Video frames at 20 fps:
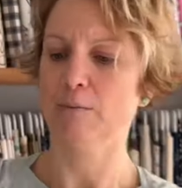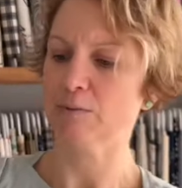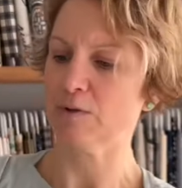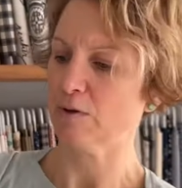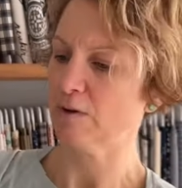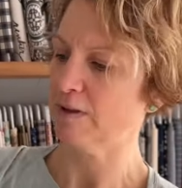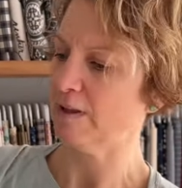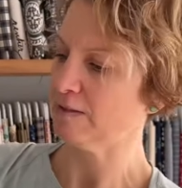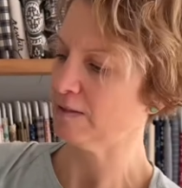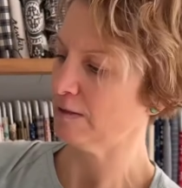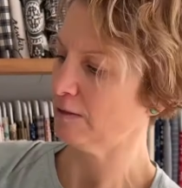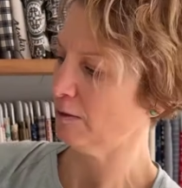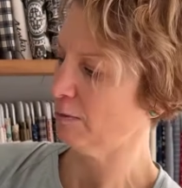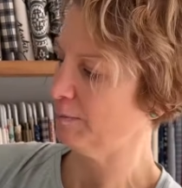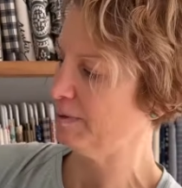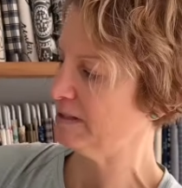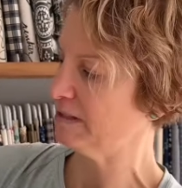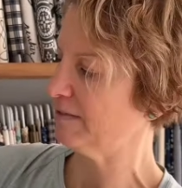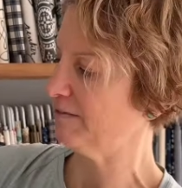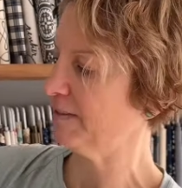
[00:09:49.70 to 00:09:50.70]
sorry, that's a little
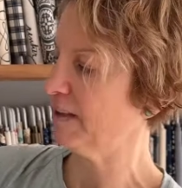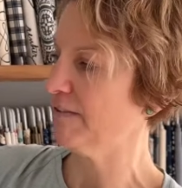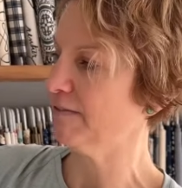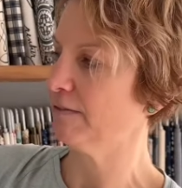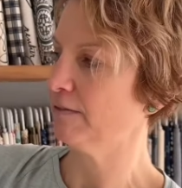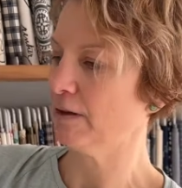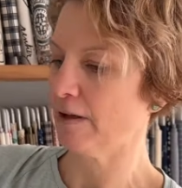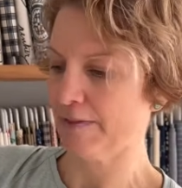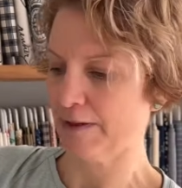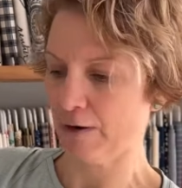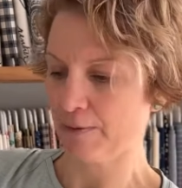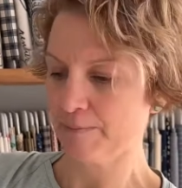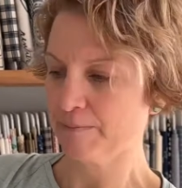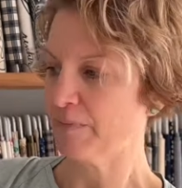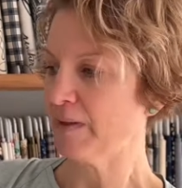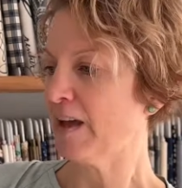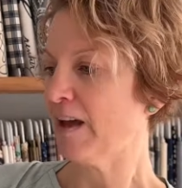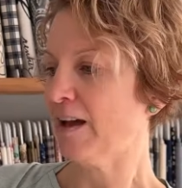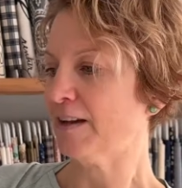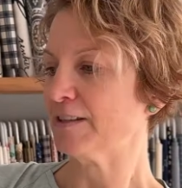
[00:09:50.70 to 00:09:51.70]
piece of fluff on there.
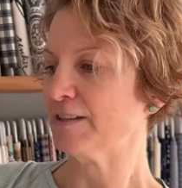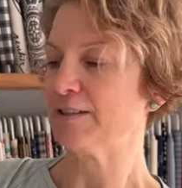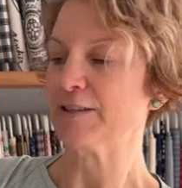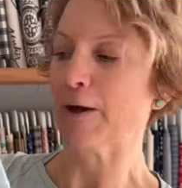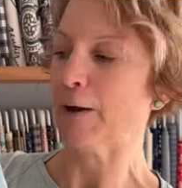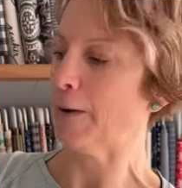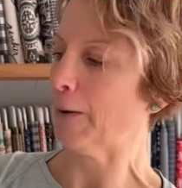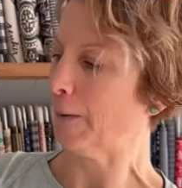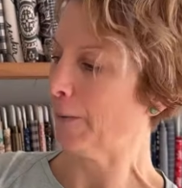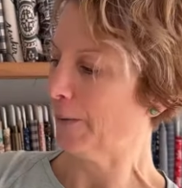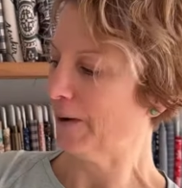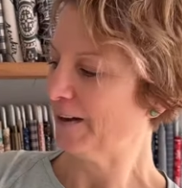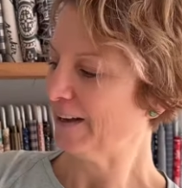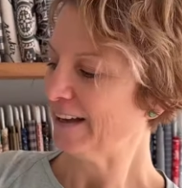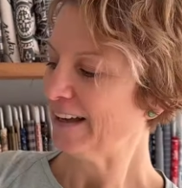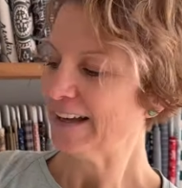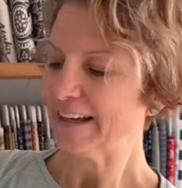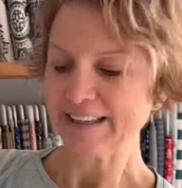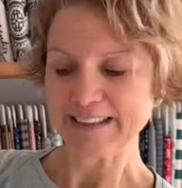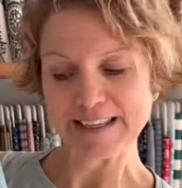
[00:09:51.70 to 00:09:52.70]
So
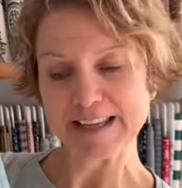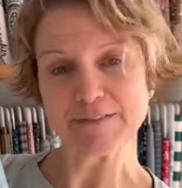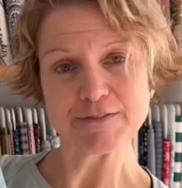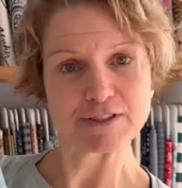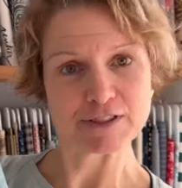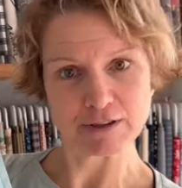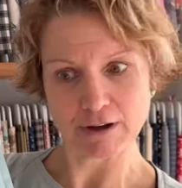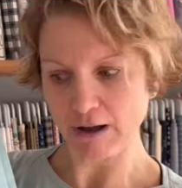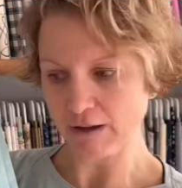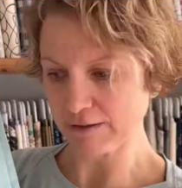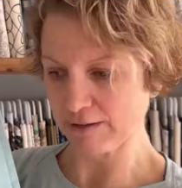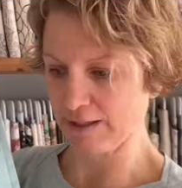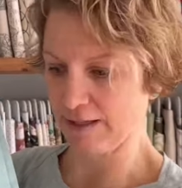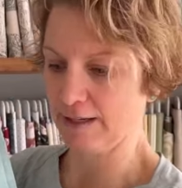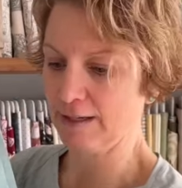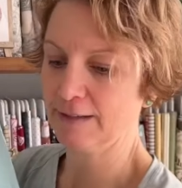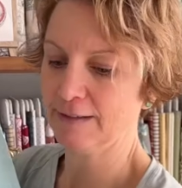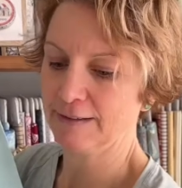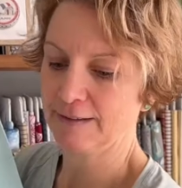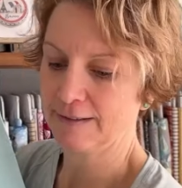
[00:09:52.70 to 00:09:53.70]
Live
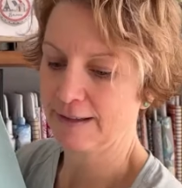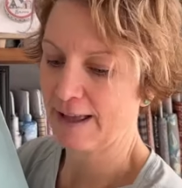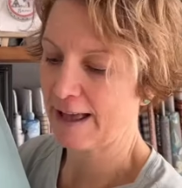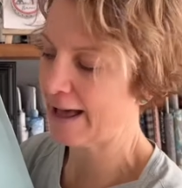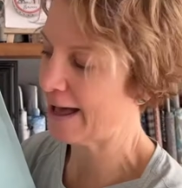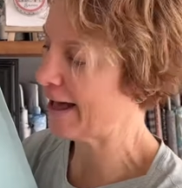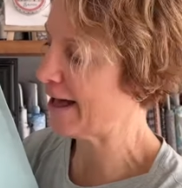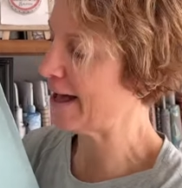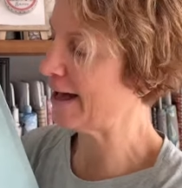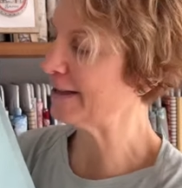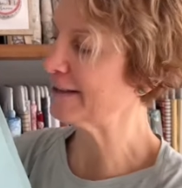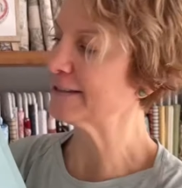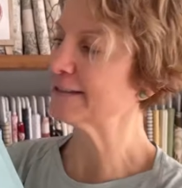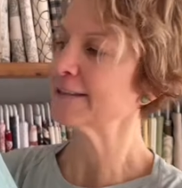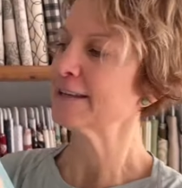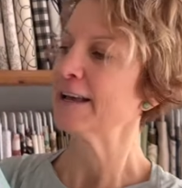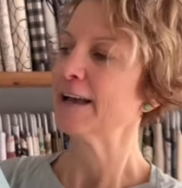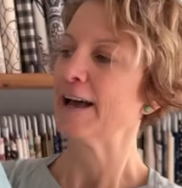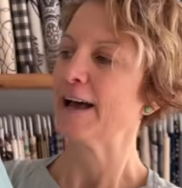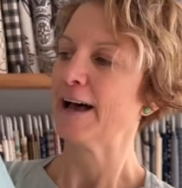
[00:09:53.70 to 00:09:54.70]
Salty has
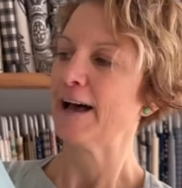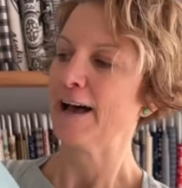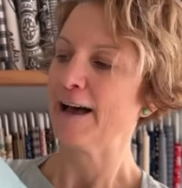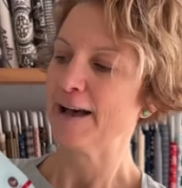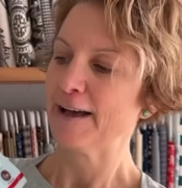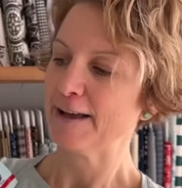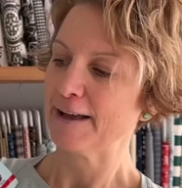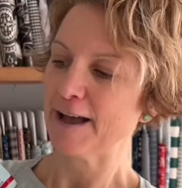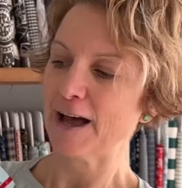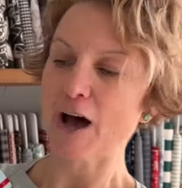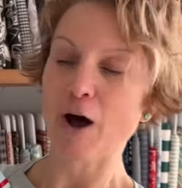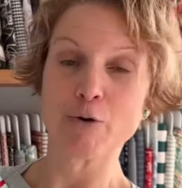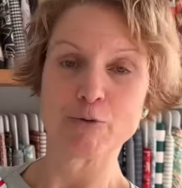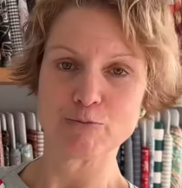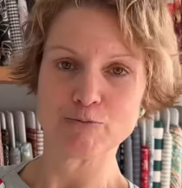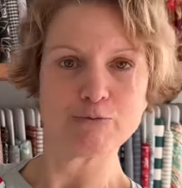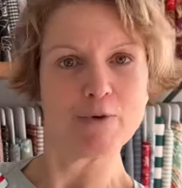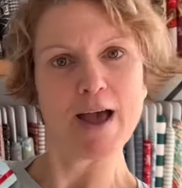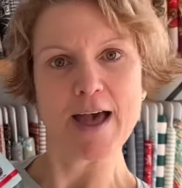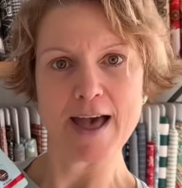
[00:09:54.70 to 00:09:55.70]
a
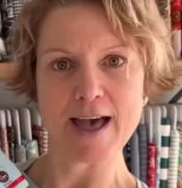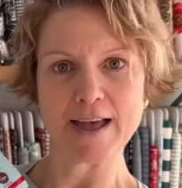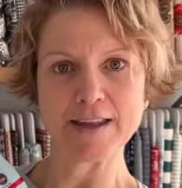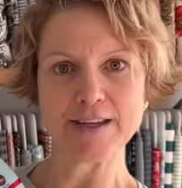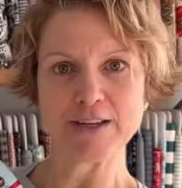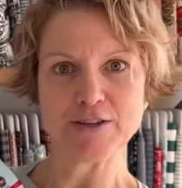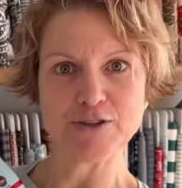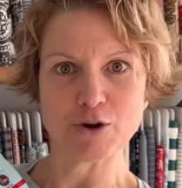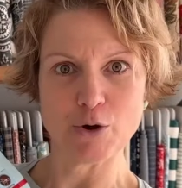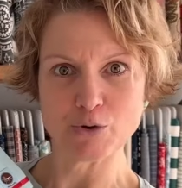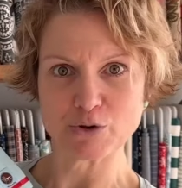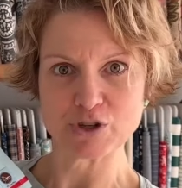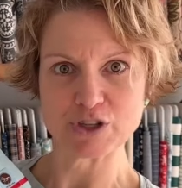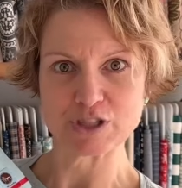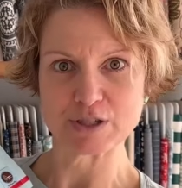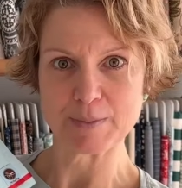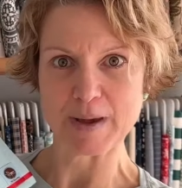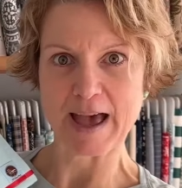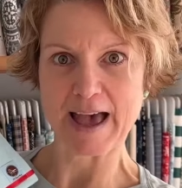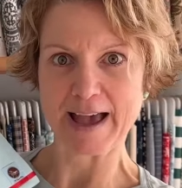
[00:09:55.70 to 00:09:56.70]
red notions
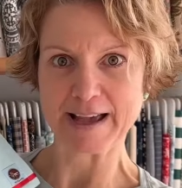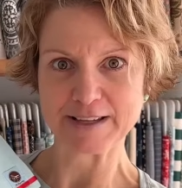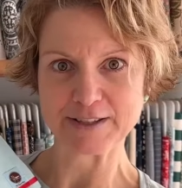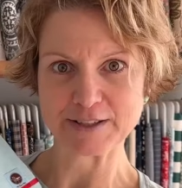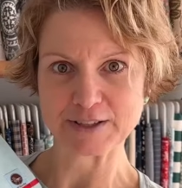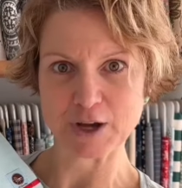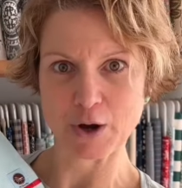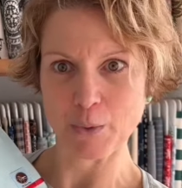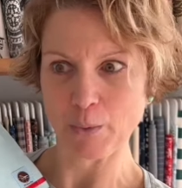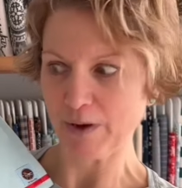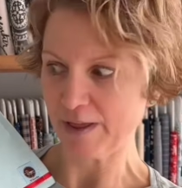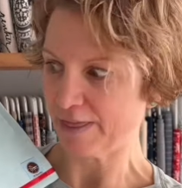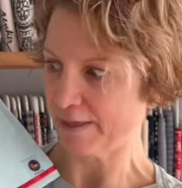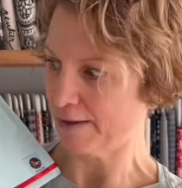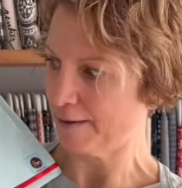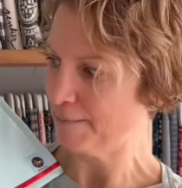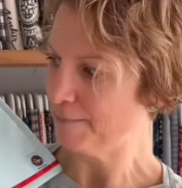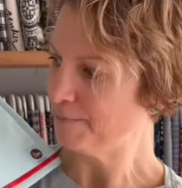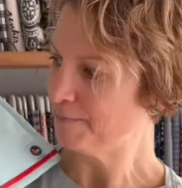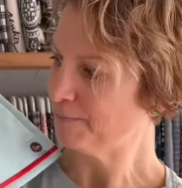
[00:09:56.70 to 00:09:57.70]
bag to go with
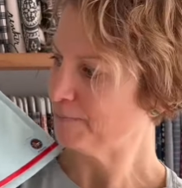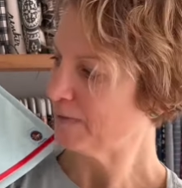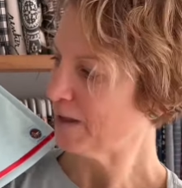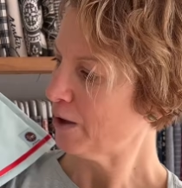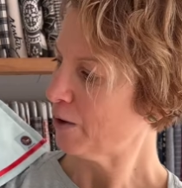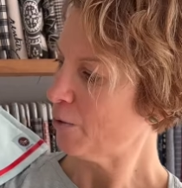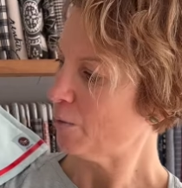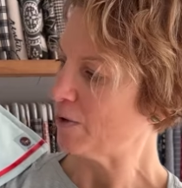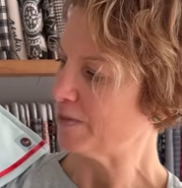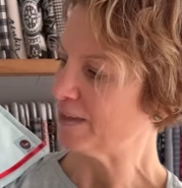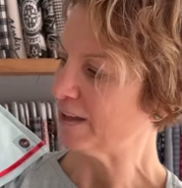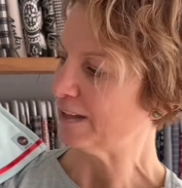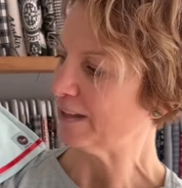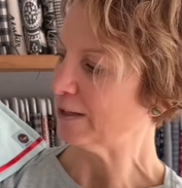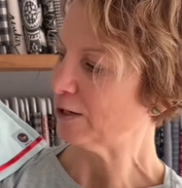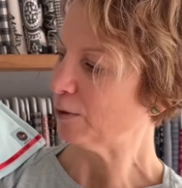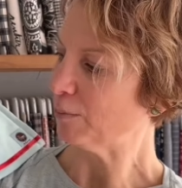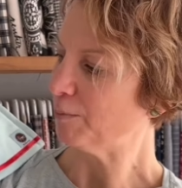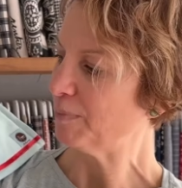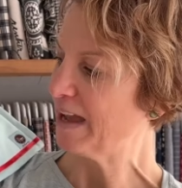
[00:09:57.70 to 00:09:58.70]
him, with a
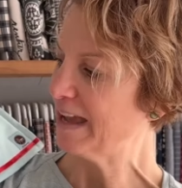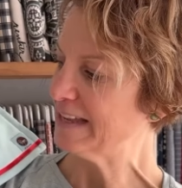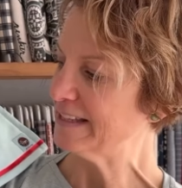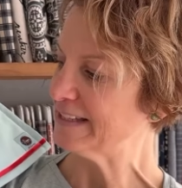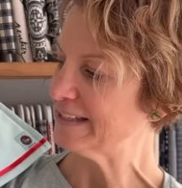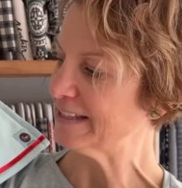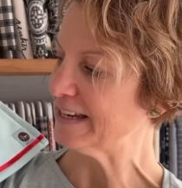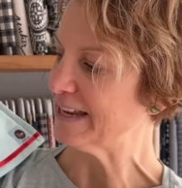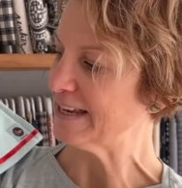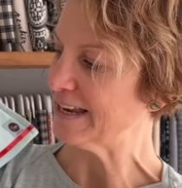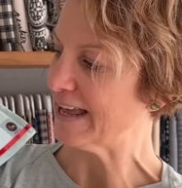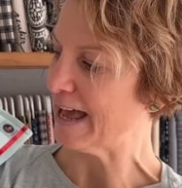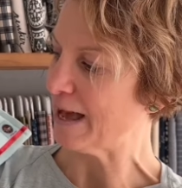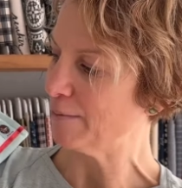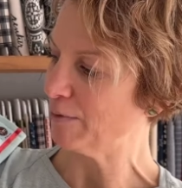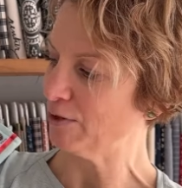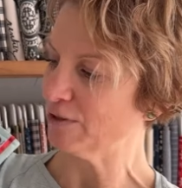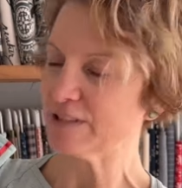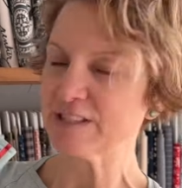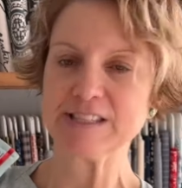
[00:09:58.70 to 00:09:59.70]
little painted
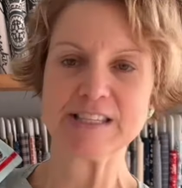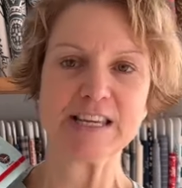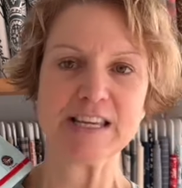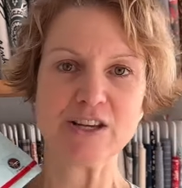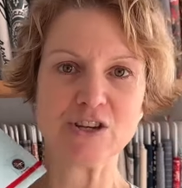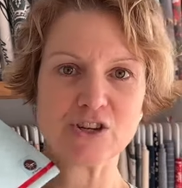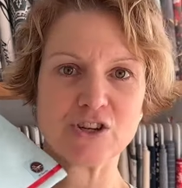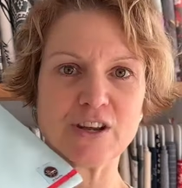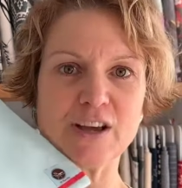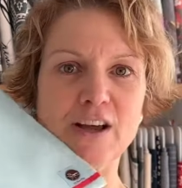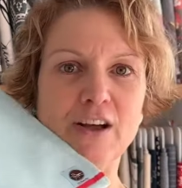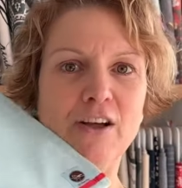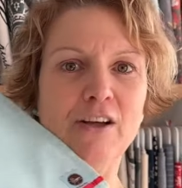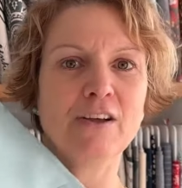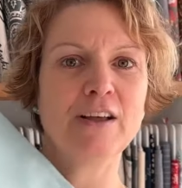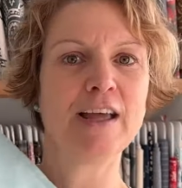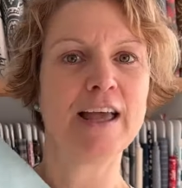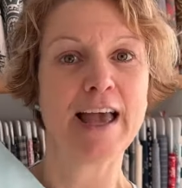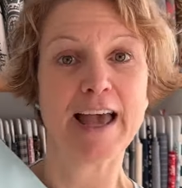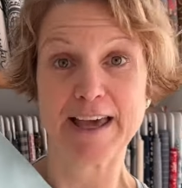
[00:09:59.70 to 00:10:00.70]
enamel
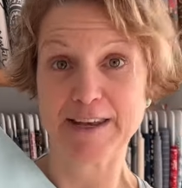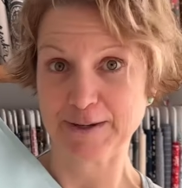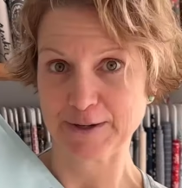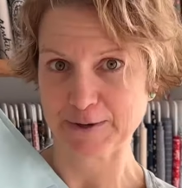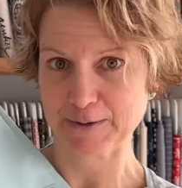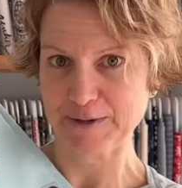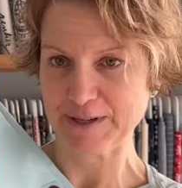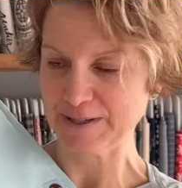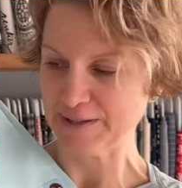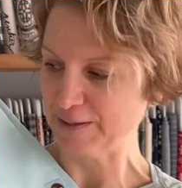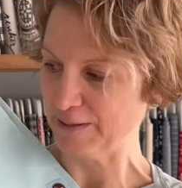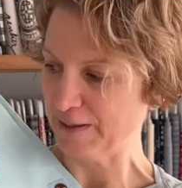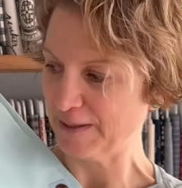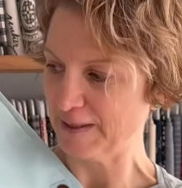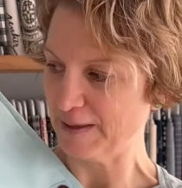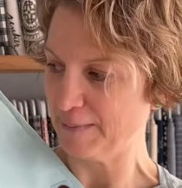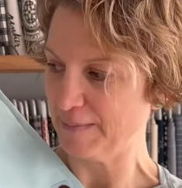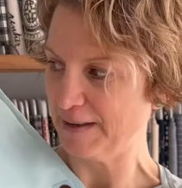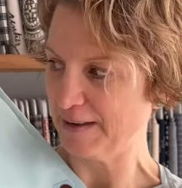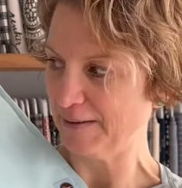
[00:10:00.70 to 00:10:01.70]
seashell and a crystal in
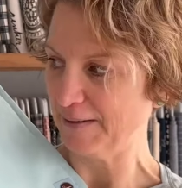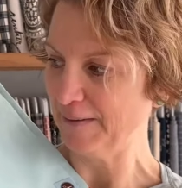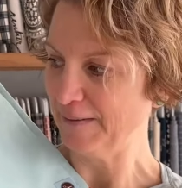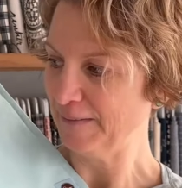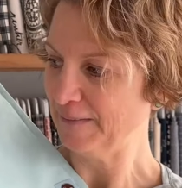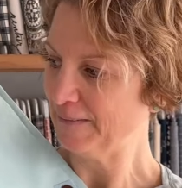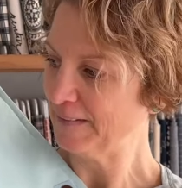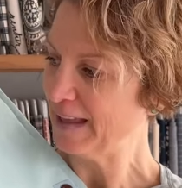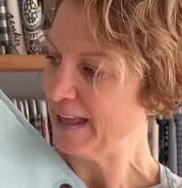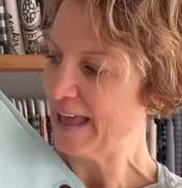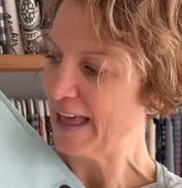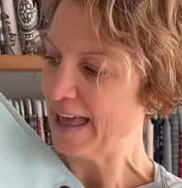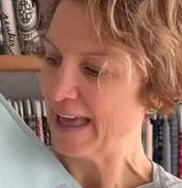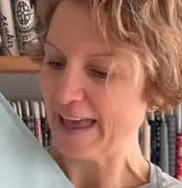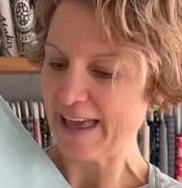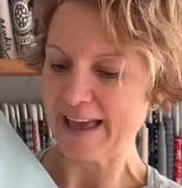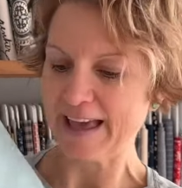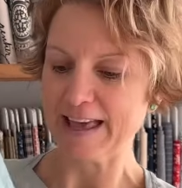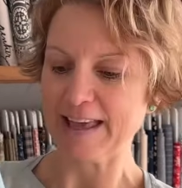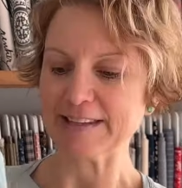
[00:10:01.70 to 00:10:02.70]
the middle.
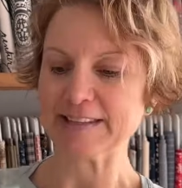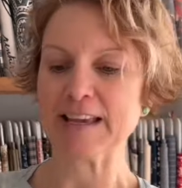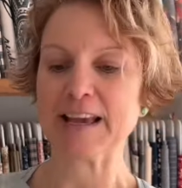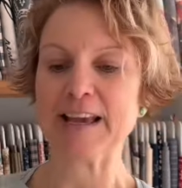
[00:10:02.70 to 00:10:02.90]
And